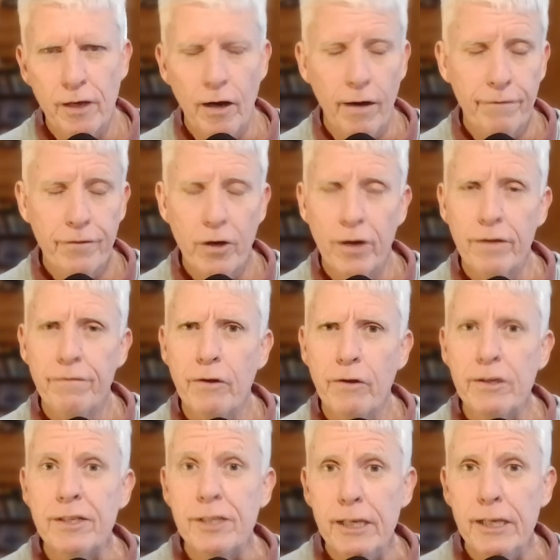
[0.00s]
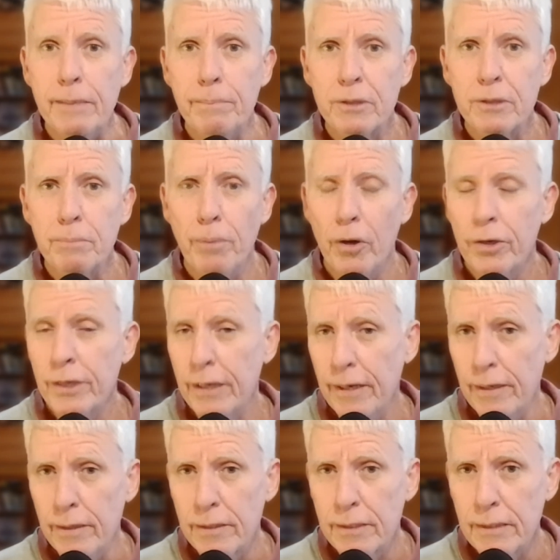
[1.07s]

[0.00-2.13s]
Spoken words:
I've got a very steep spot in